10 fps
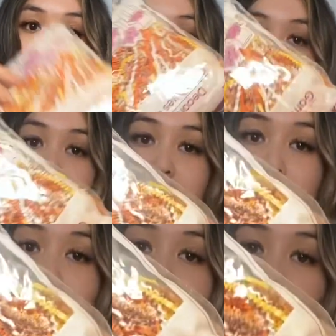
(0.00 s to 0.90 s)
I'm gonna
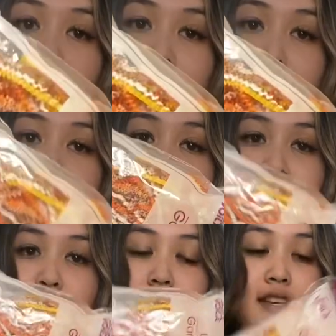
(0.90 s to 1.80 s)
start off with inputting
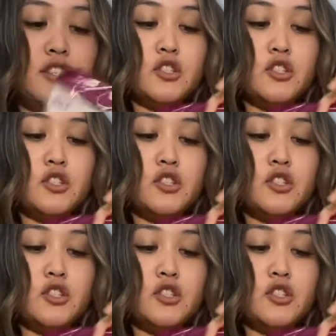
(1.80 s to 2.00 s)
some of these